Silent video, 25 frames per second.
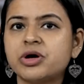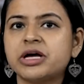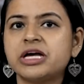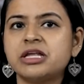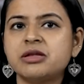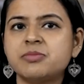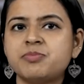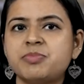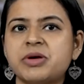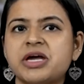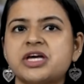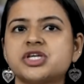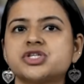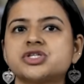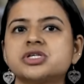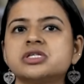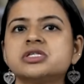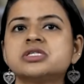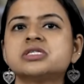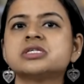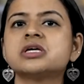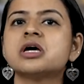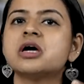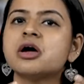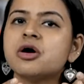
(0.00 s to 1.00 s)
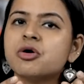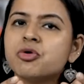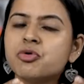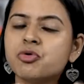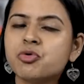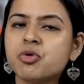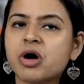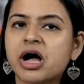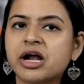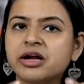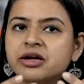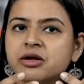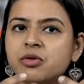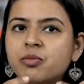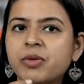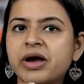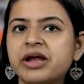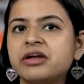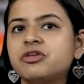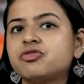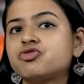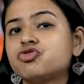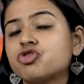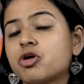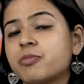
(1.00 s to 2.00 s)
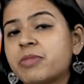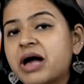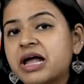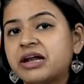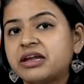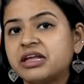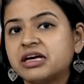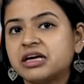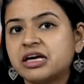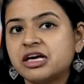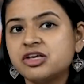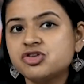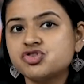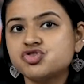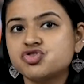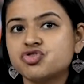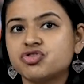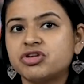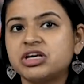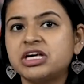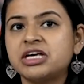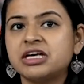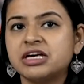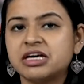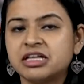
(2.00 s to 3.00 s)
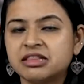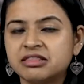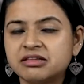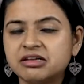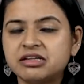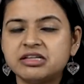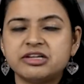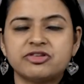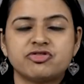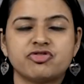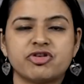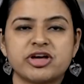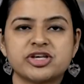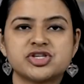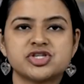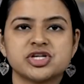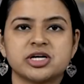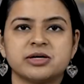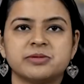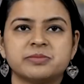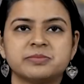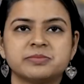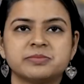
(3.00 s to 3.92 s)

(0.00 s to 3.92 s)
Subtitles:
in patients who underwent traumatic injury in the literature.